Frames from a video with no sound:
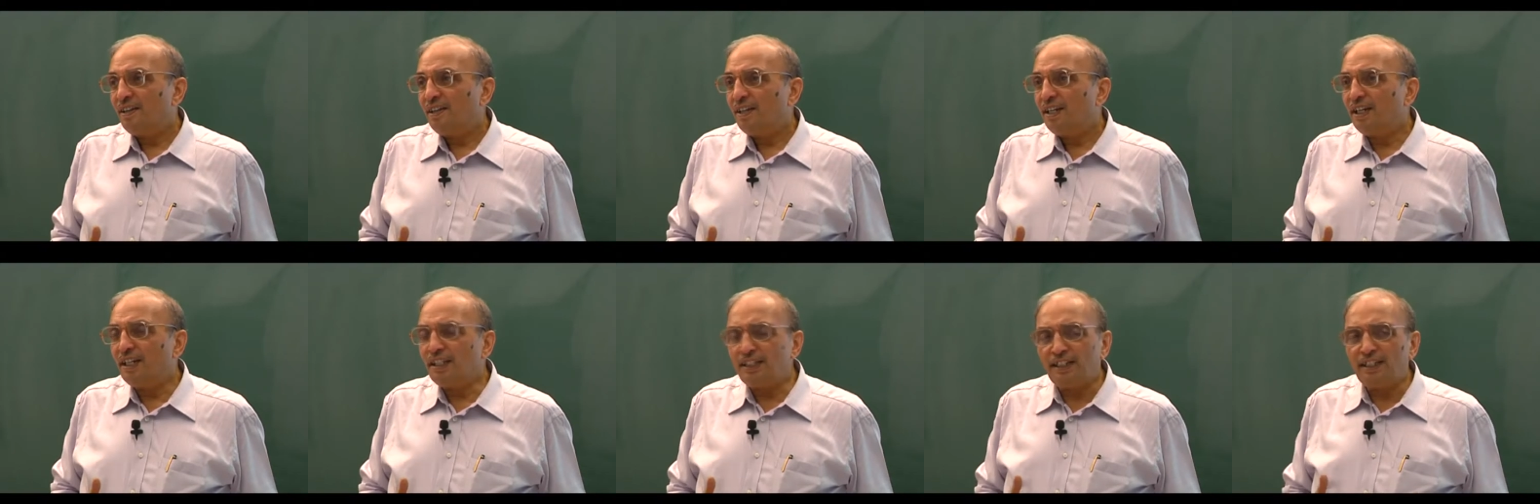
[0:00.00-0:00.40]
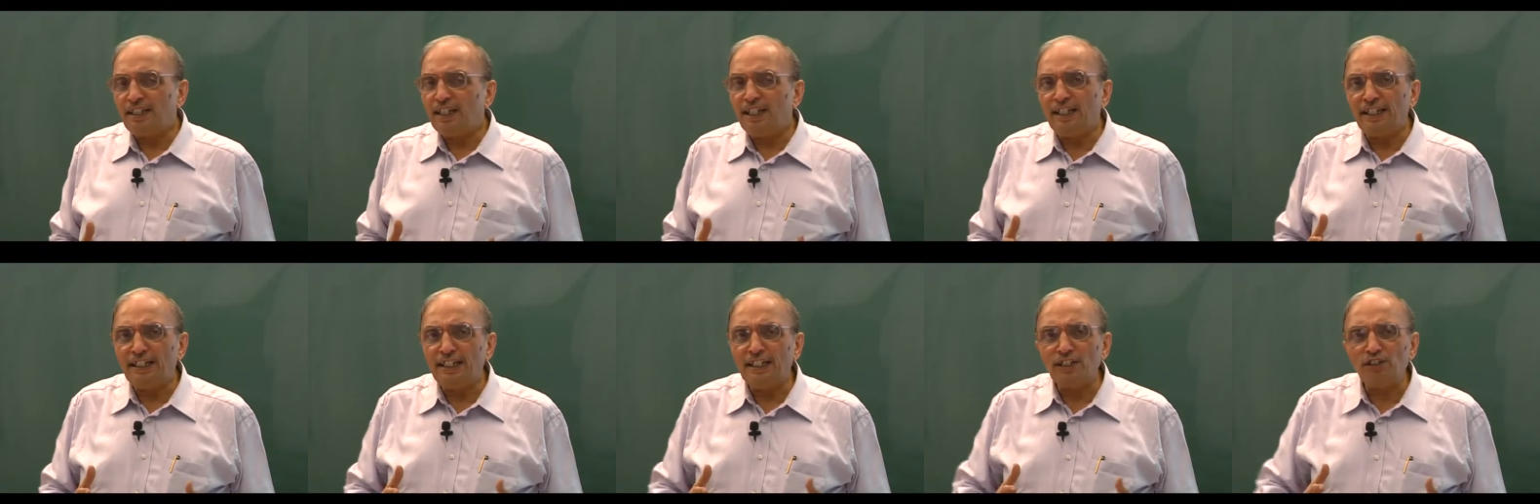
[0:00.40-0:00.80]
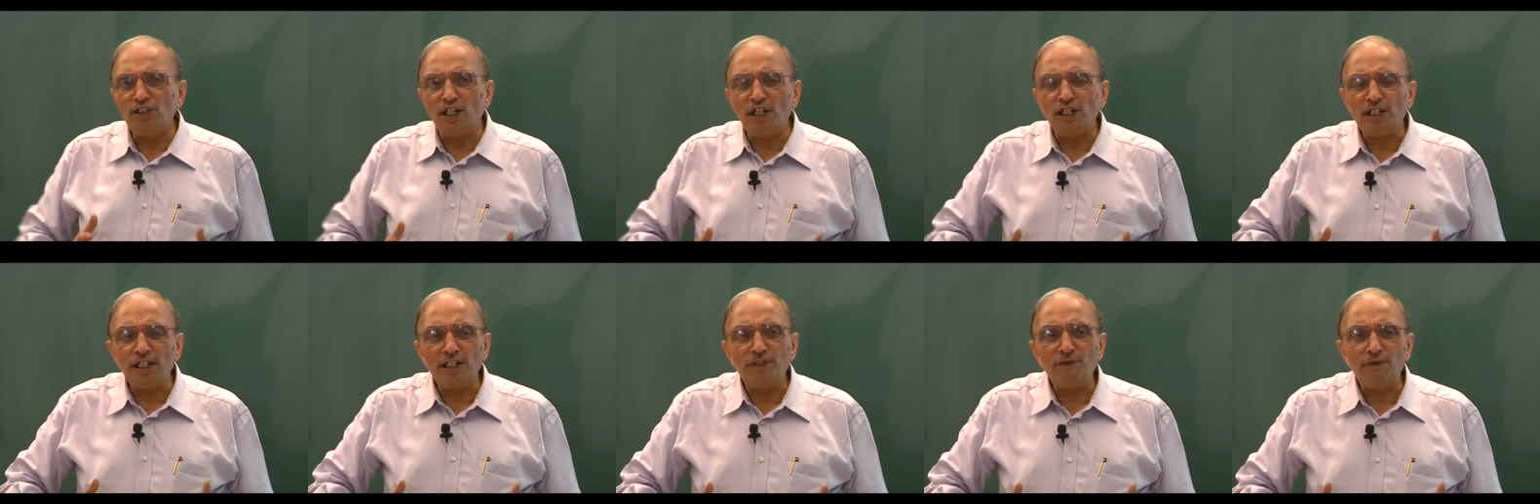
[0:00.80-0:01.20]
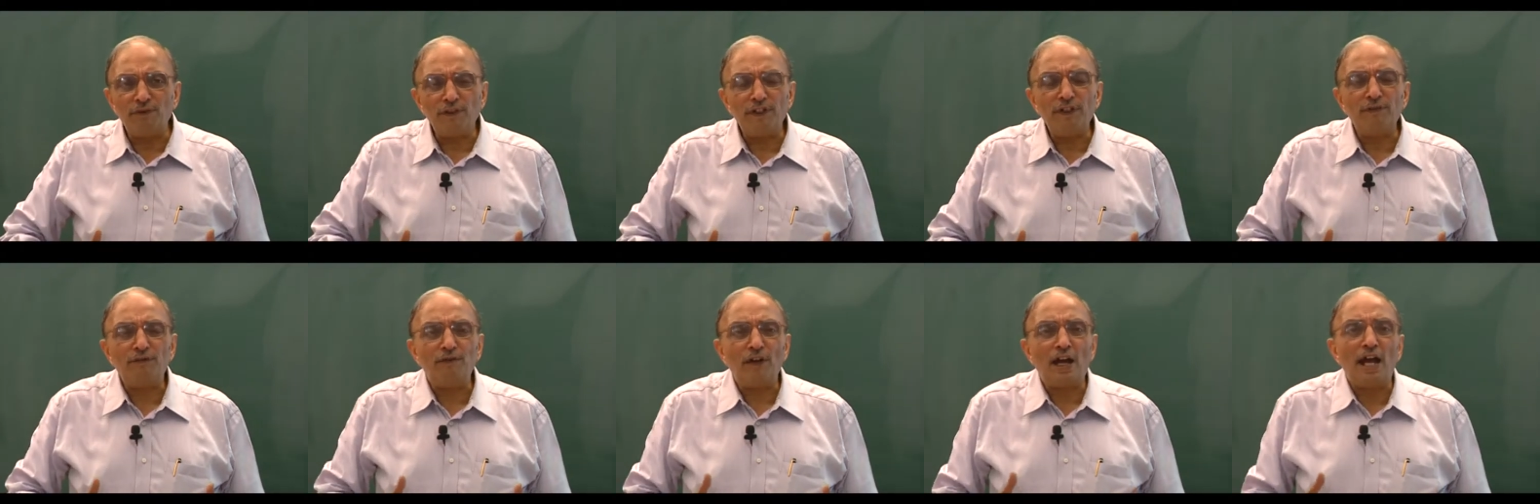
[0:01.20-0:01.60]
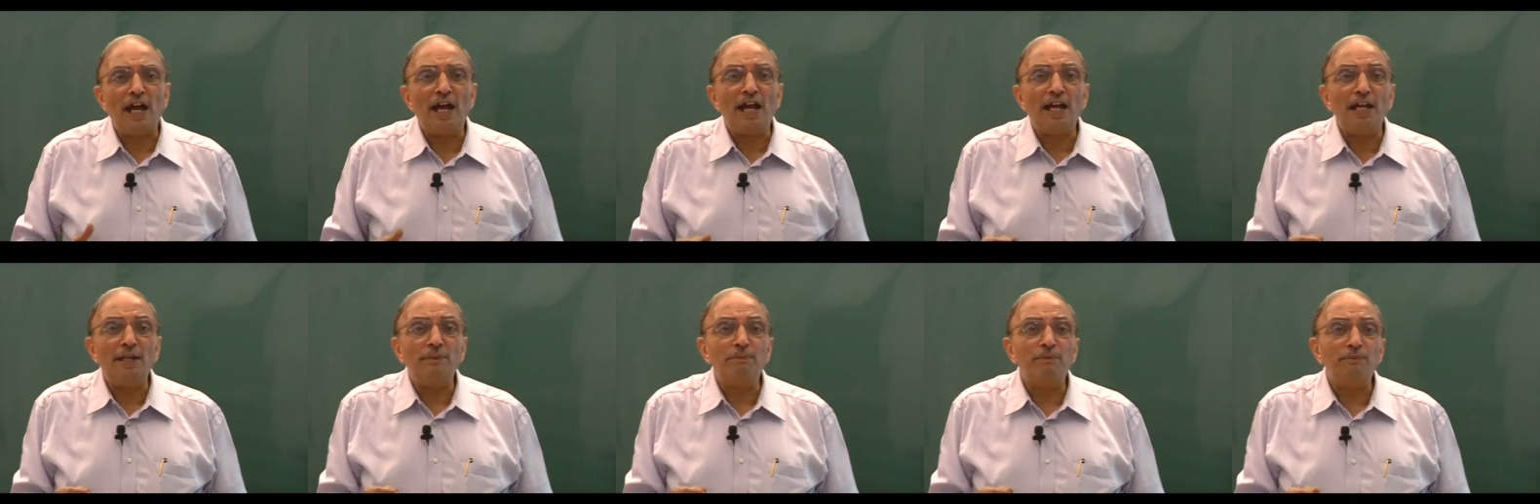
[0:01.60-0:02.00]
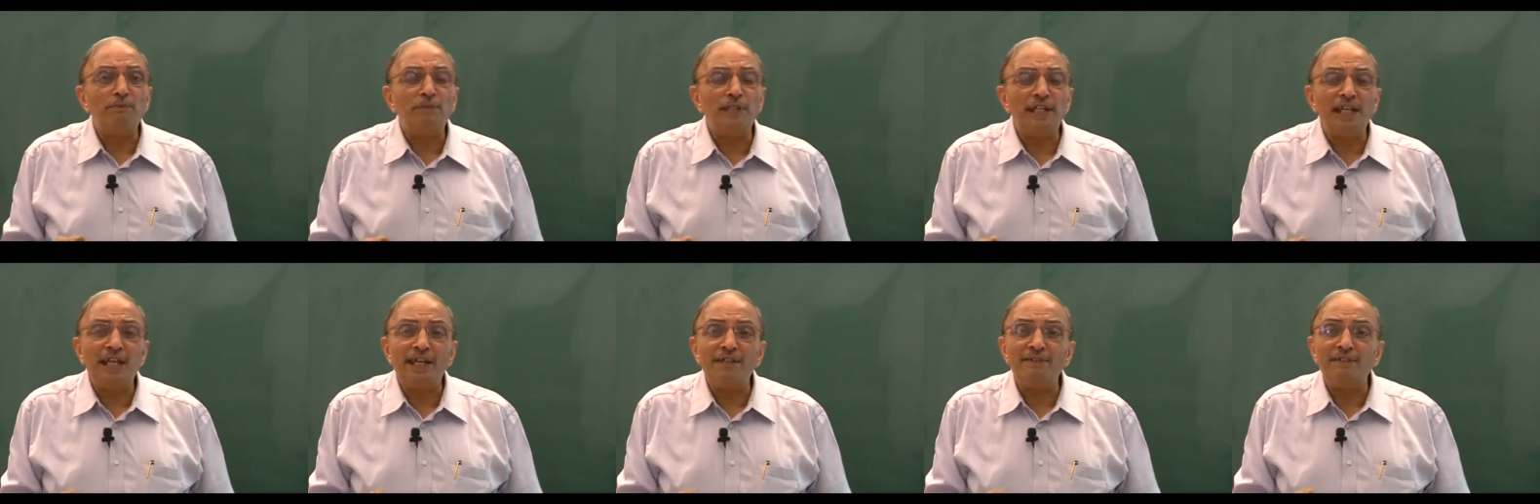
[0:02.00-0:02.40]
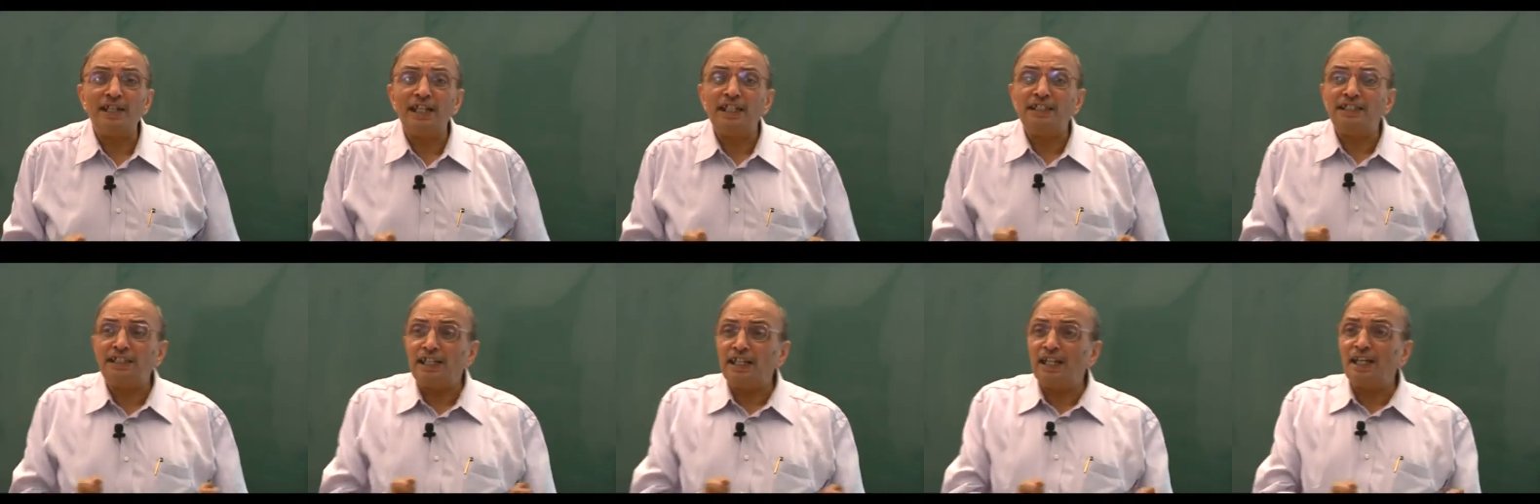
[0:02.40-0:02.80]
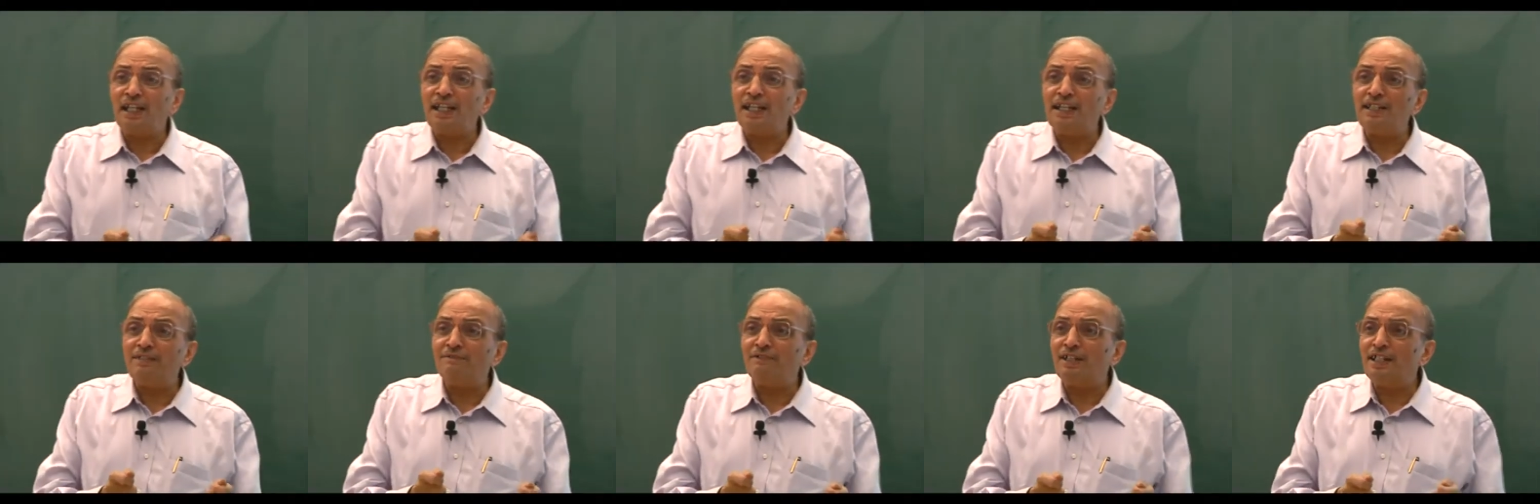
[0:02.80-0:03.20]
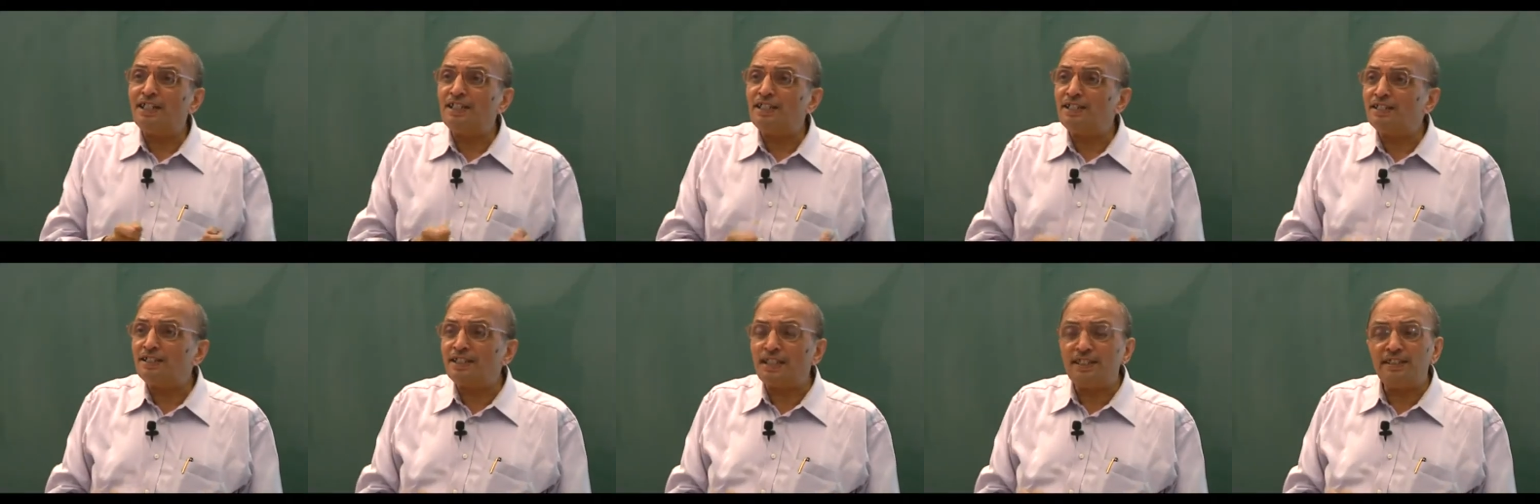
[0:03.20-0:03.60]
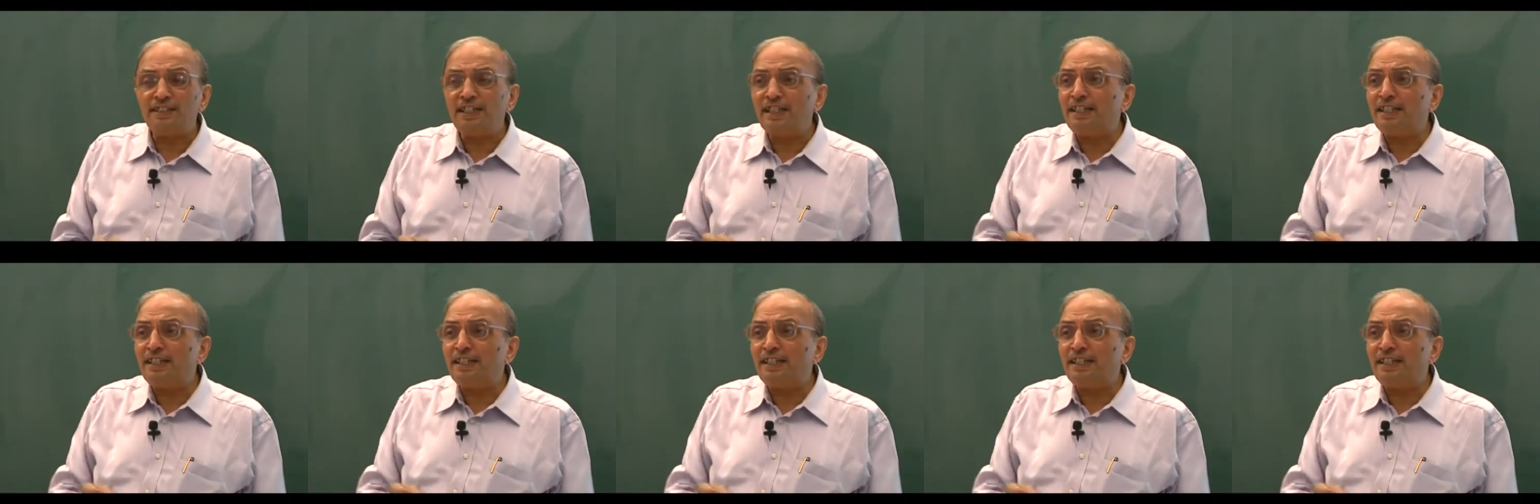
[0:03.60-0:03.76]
It, it does not, if, if I behave ethically in one instance,